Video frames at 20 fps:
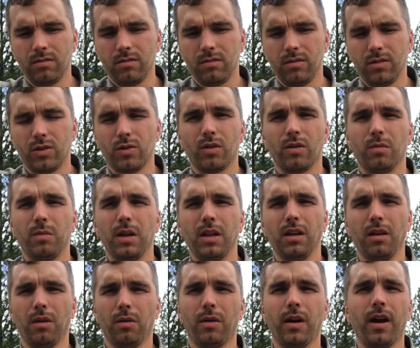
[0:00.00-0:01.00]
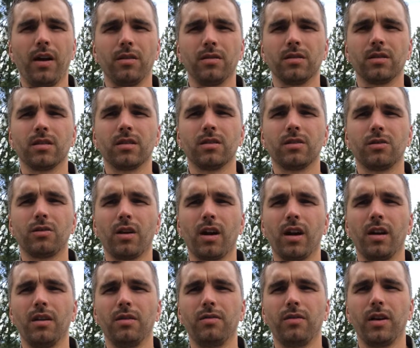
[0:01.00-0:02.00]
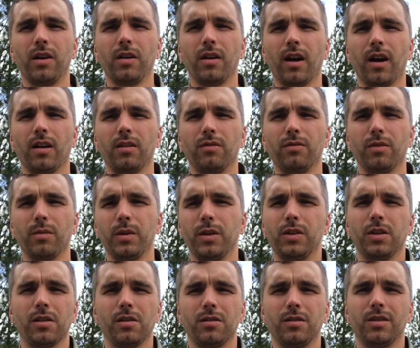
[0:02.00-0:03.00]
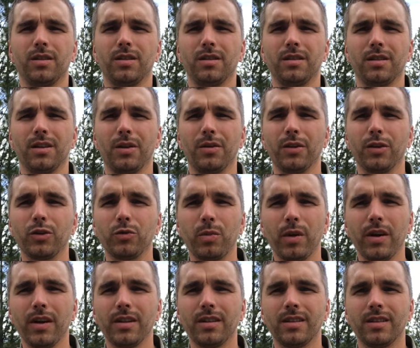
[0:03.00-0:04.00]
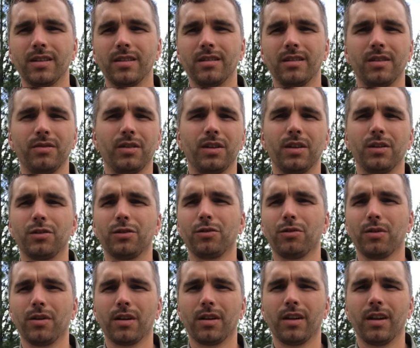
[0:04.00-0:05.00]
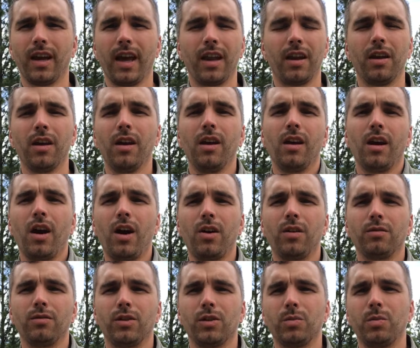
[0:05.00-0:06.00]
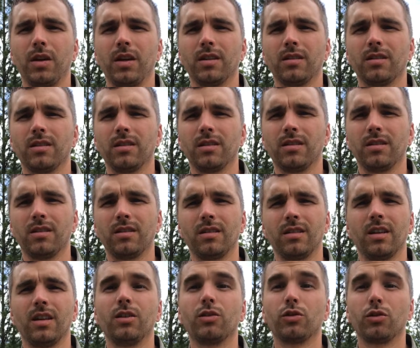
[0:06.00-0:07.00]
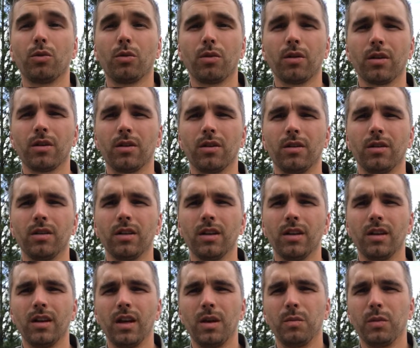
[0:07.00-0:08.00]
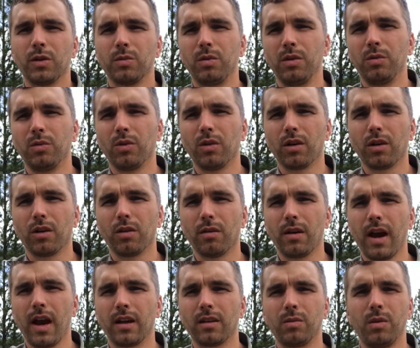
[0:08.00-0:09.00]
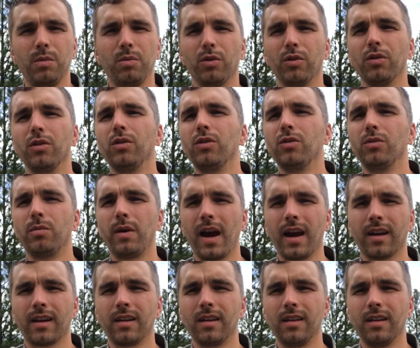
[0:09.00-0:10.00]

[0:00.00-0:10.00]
sort of milling around trying to figure out from each other's own experiences, even historically. And just because it's historical, it must be more correct. People knew back